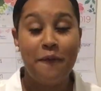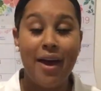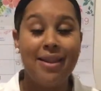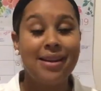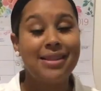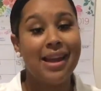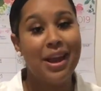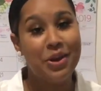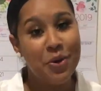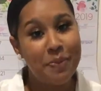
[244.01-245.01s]
FedEx
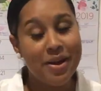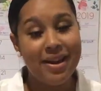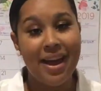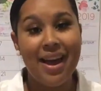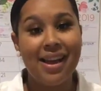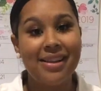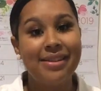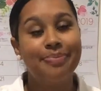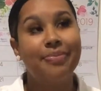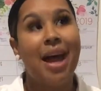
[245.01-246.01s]
and
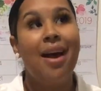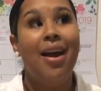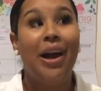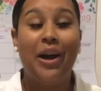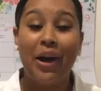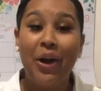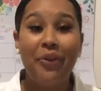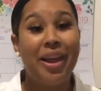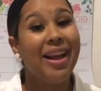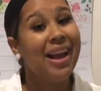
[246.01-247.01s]
UPS,
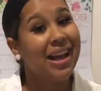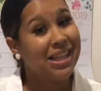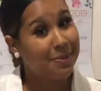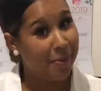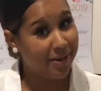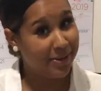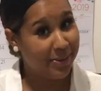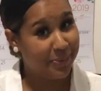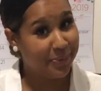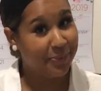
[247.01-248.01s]
girl, that can get
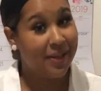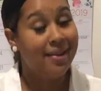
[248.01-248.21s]
expensive.